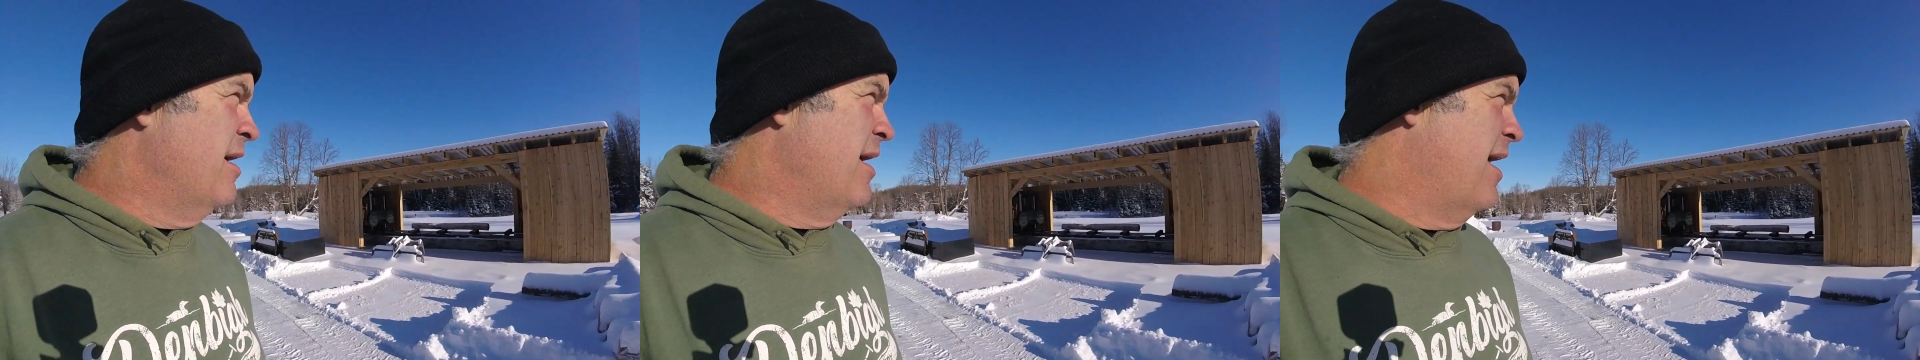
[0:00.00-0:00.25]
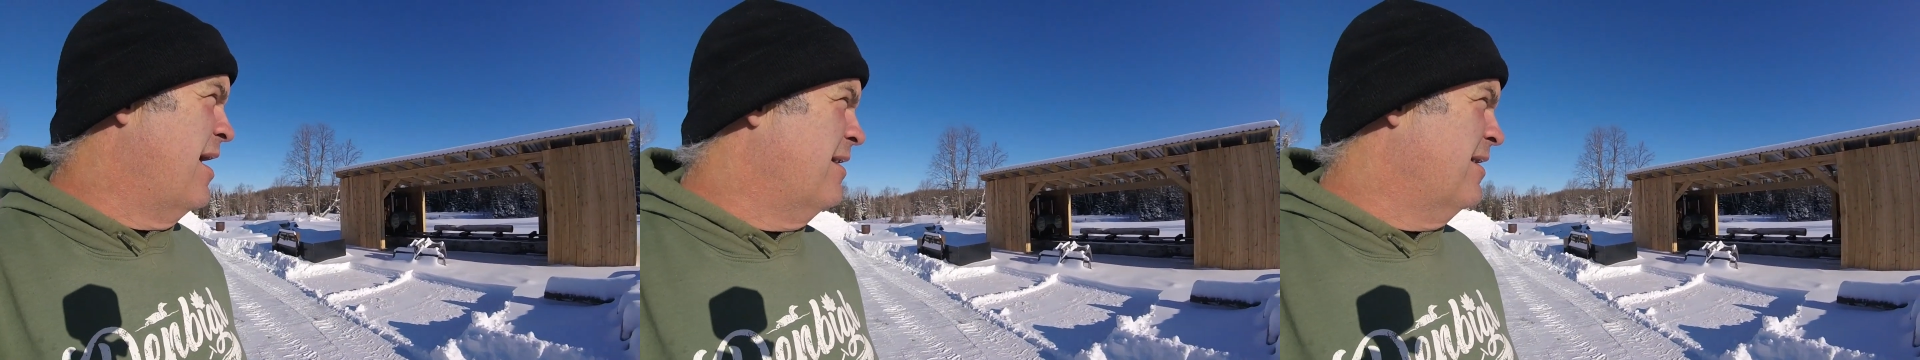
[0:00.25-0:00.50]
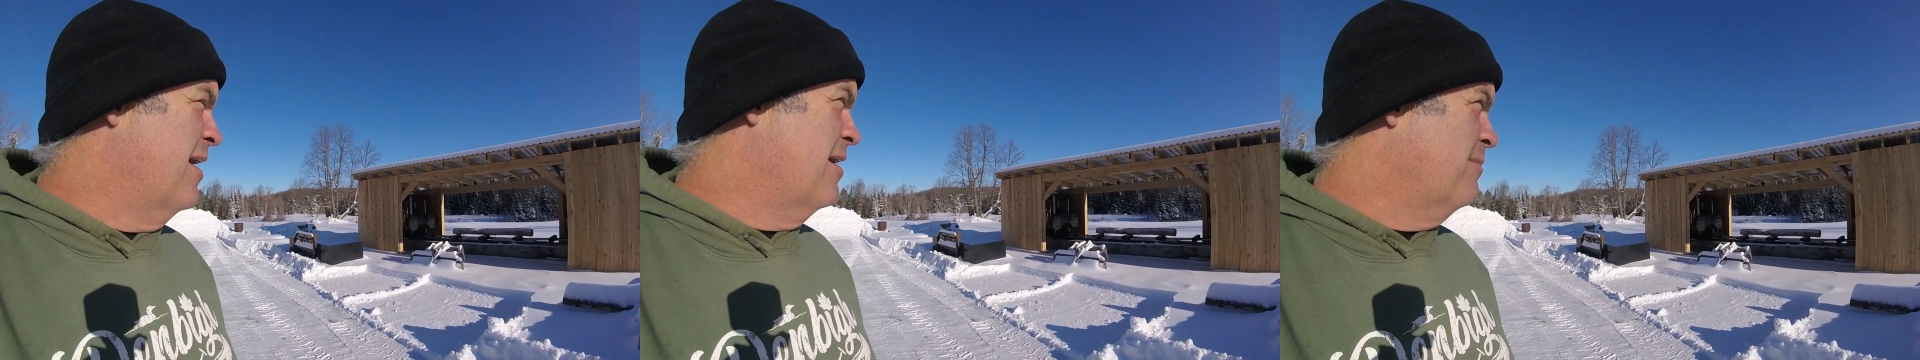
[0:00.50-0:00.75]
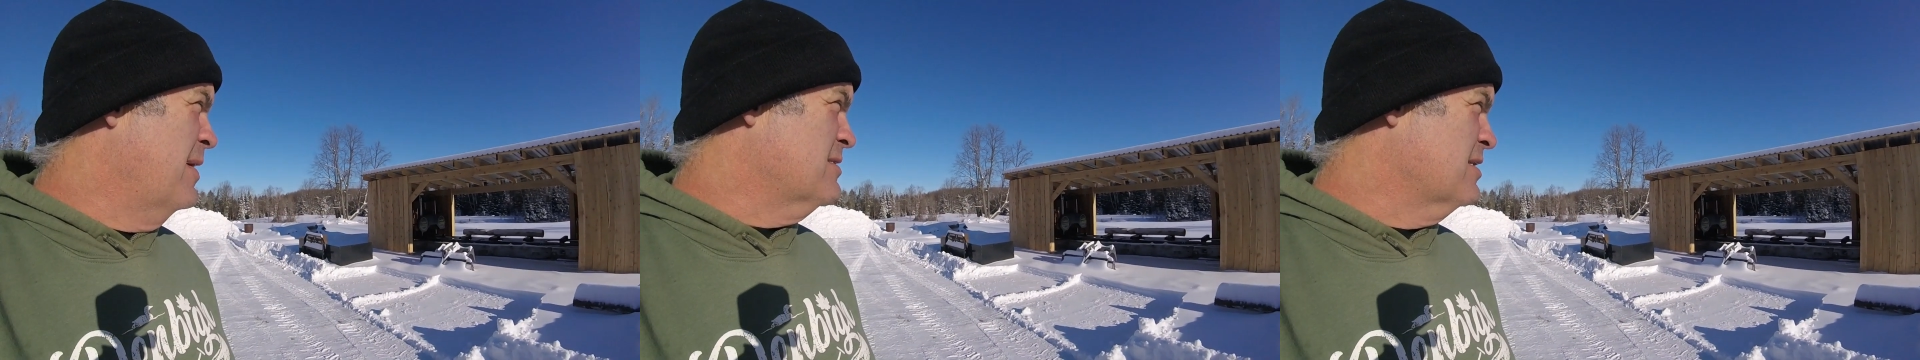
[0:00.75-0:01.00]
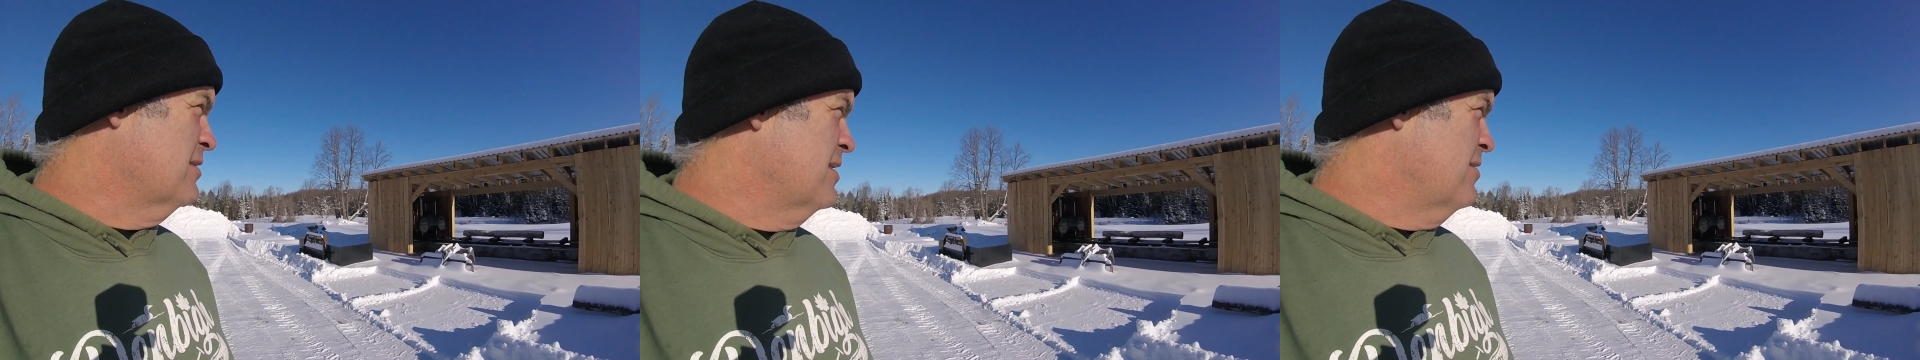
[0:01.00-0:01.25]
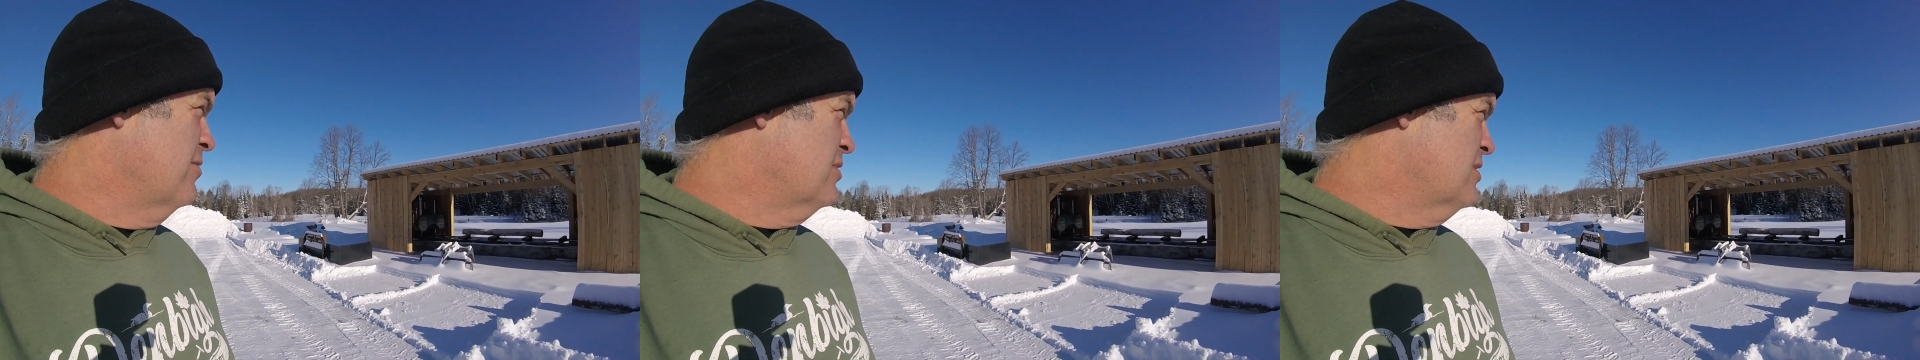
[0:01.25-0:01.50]
and
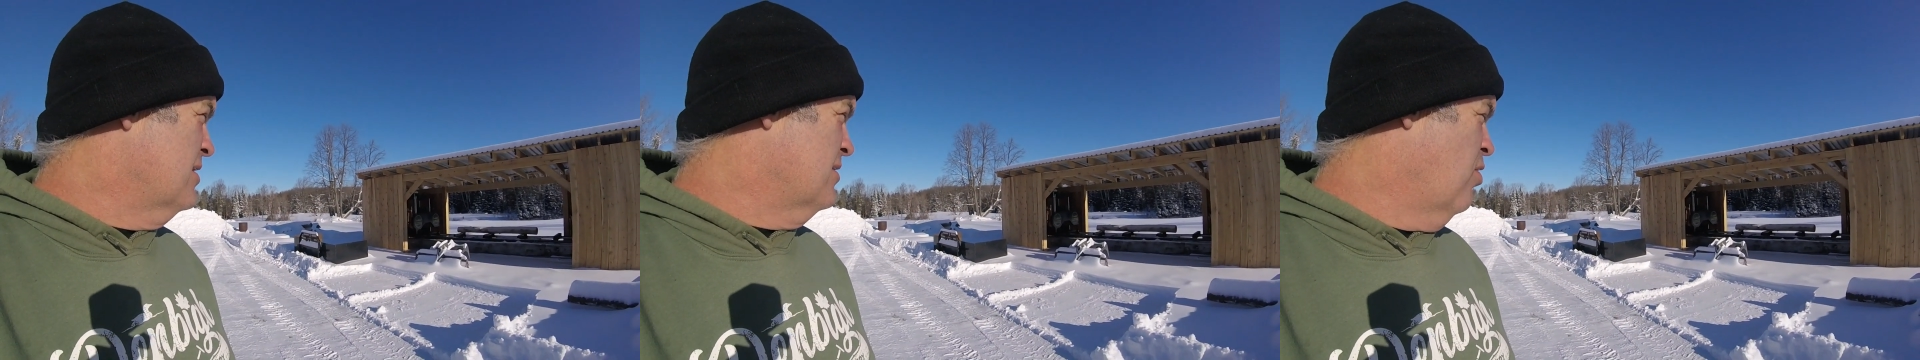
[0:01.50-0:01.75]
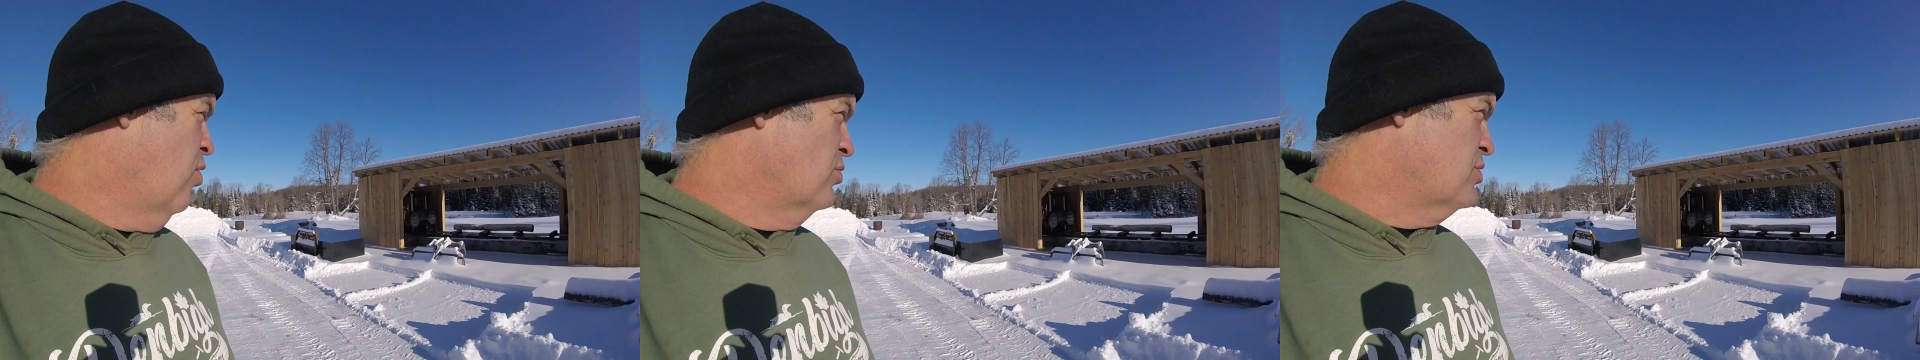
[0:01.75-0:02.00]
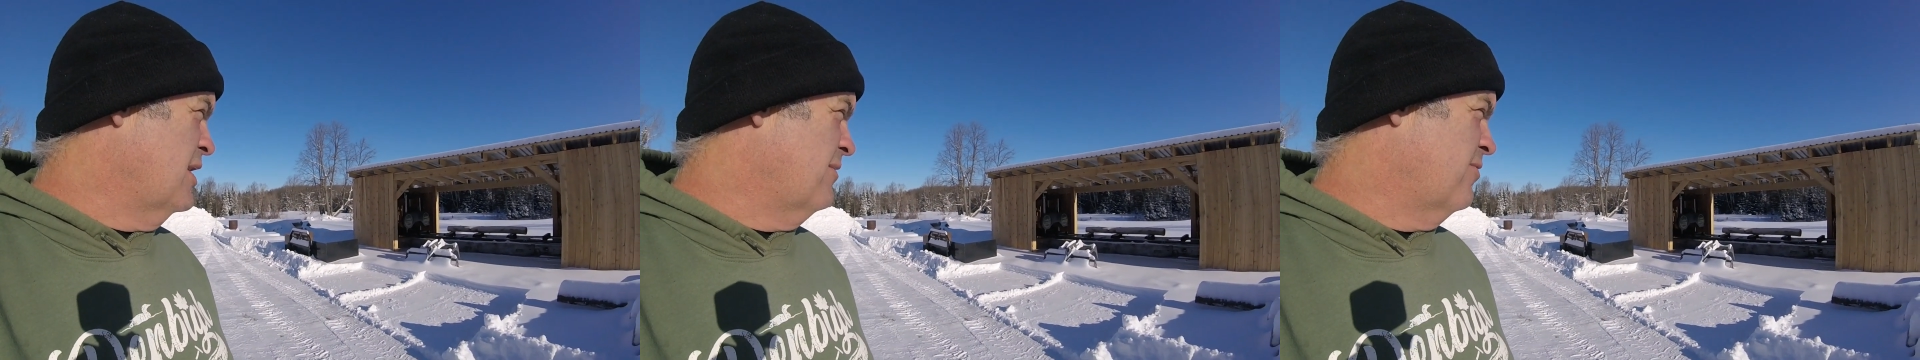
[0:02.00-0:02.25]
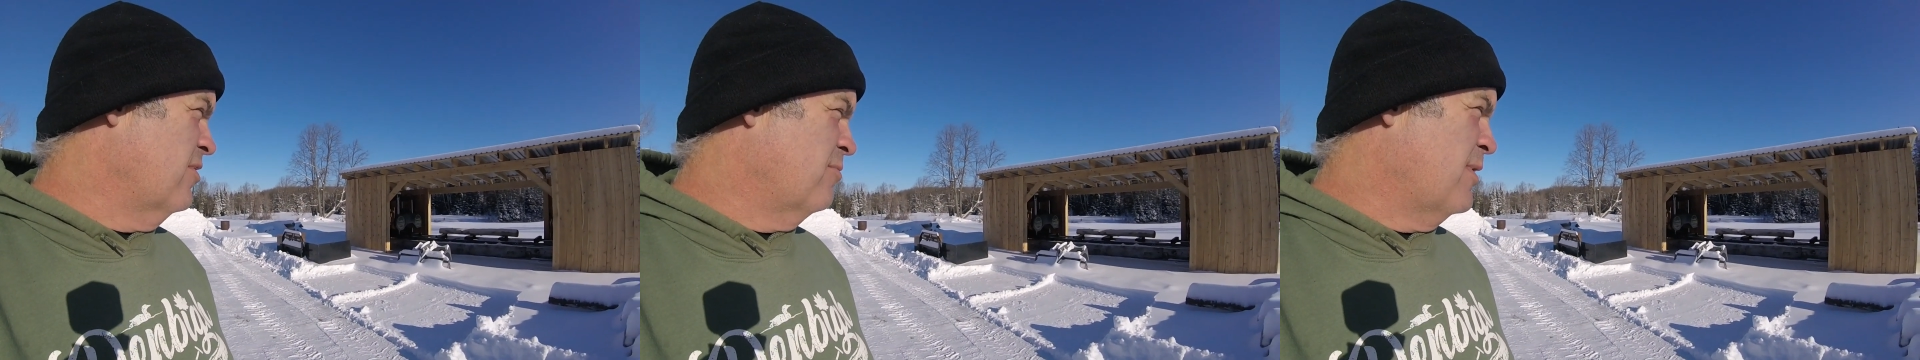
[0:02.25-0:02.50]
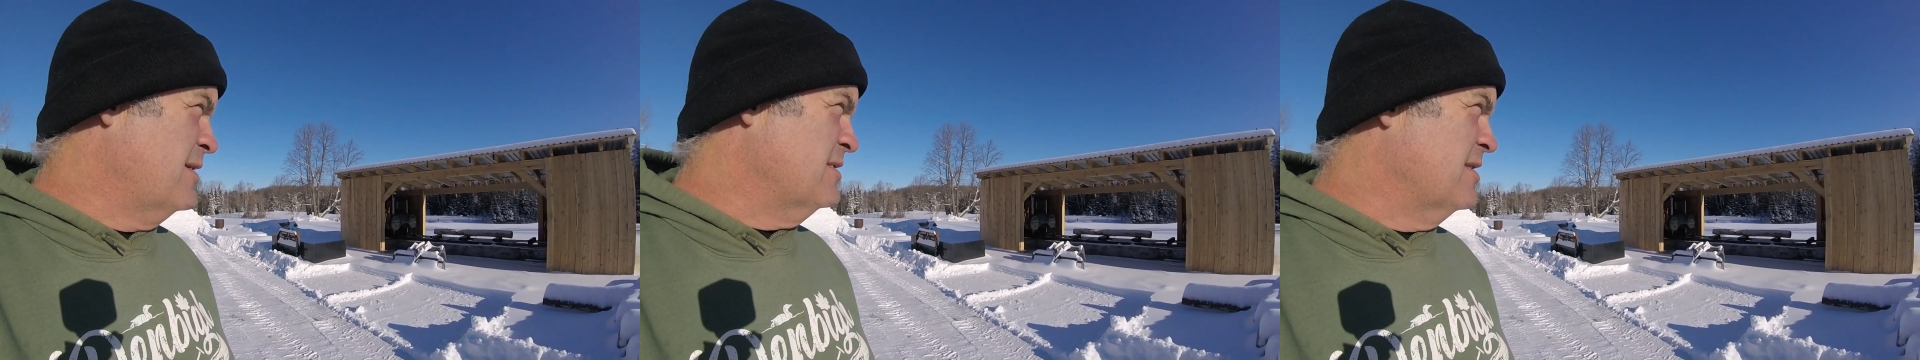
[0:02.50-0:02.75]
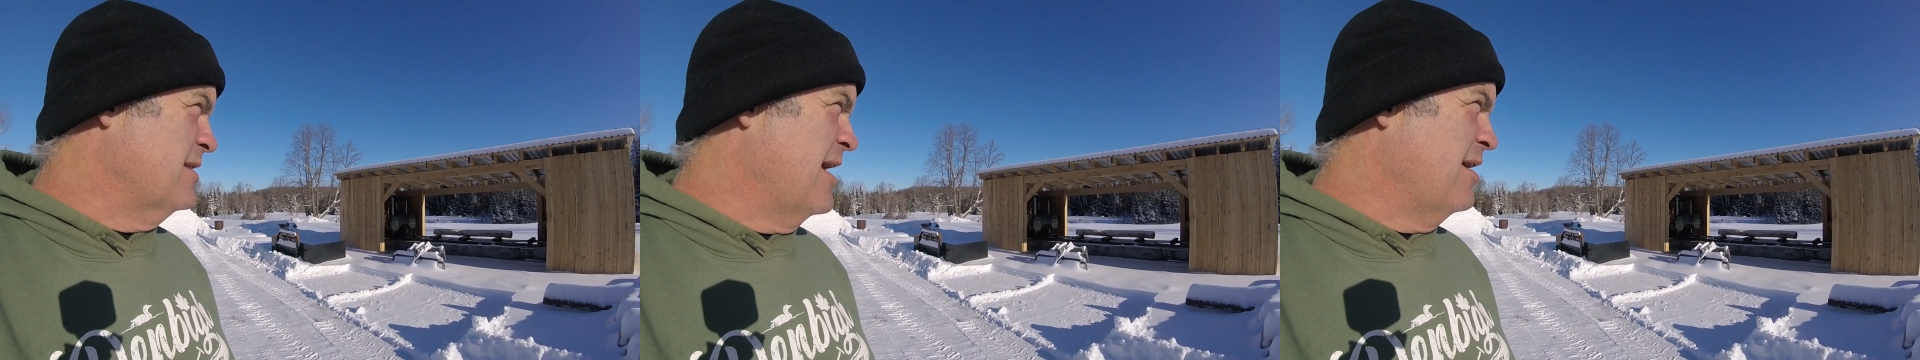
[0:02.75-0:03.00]
basically did the whole shed for the price of
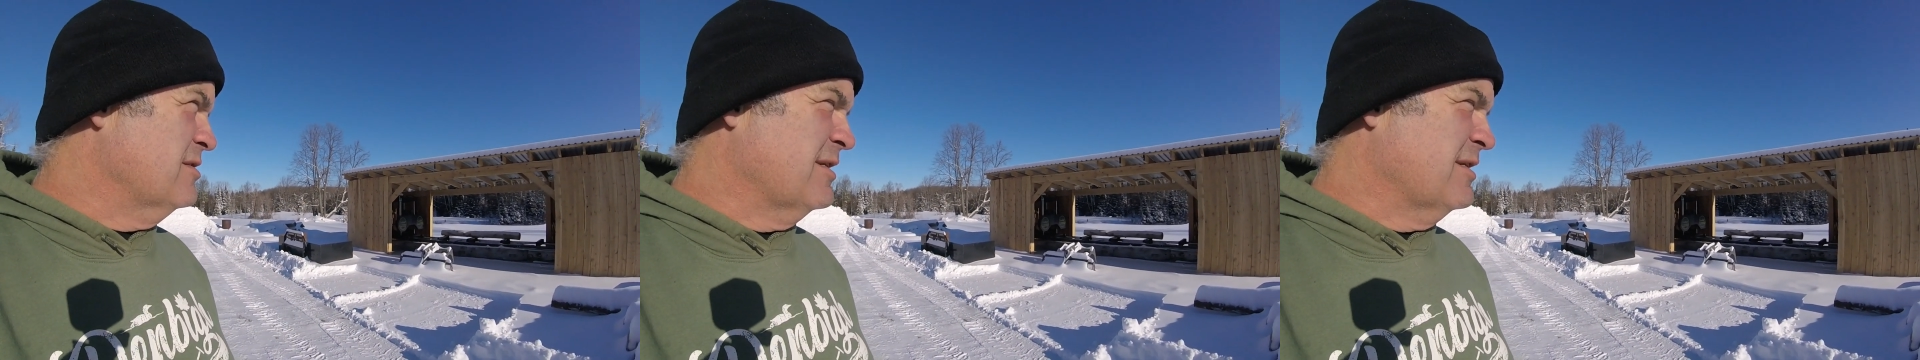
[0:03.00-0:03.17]
the nails.